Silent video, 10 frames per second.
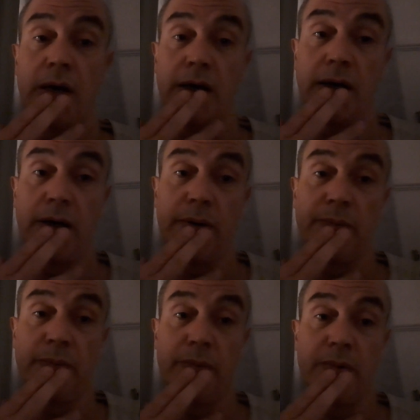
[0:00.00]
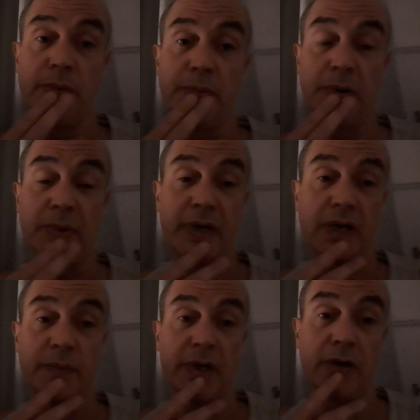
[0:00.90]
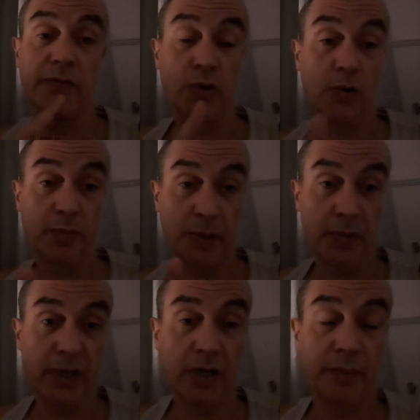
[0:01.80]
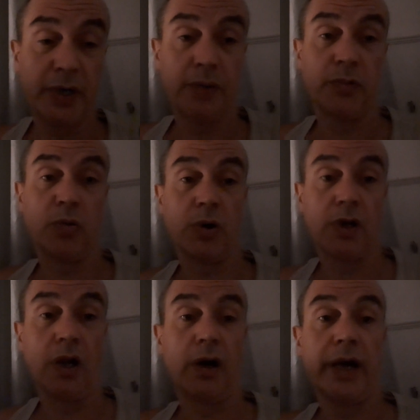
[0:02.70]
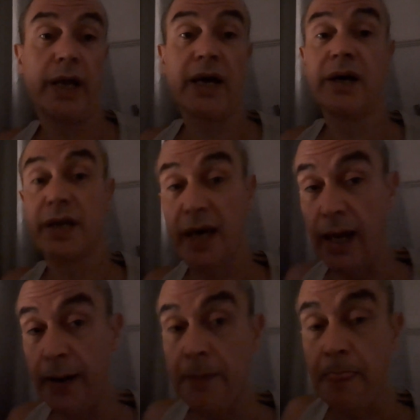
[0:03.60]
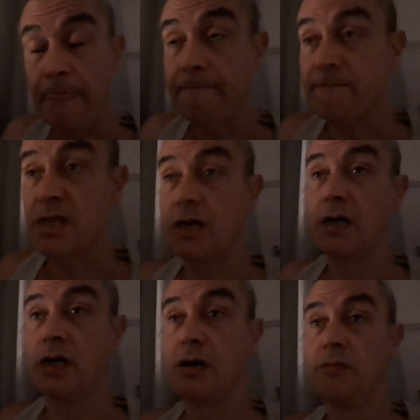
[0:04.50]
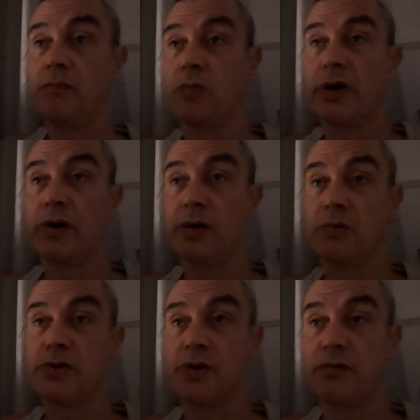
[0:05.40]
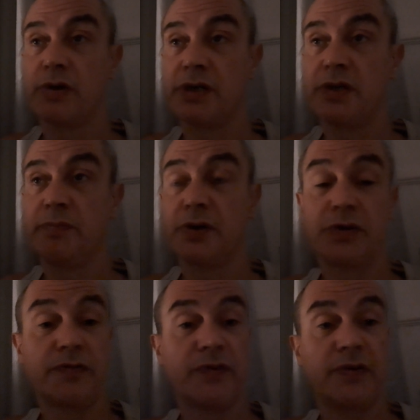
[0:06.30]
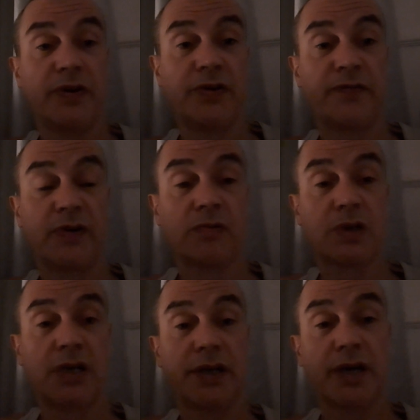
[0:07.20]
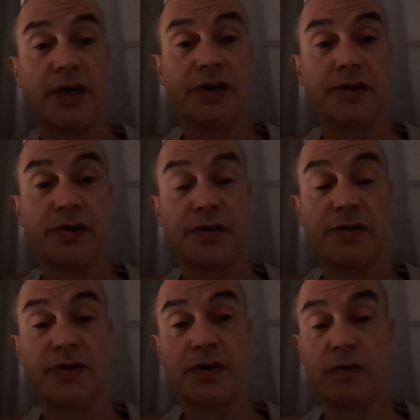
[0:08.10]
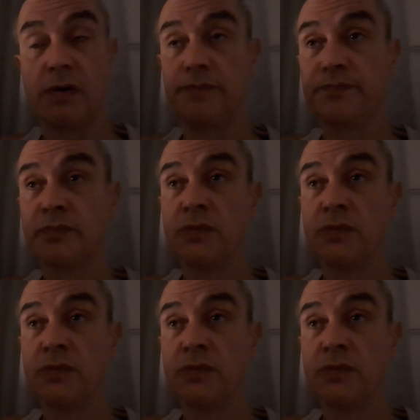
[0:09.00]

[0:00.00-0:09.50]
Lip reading: I've caught Public Enemy number one lying again. When I was arrested because of these false allegations and so on,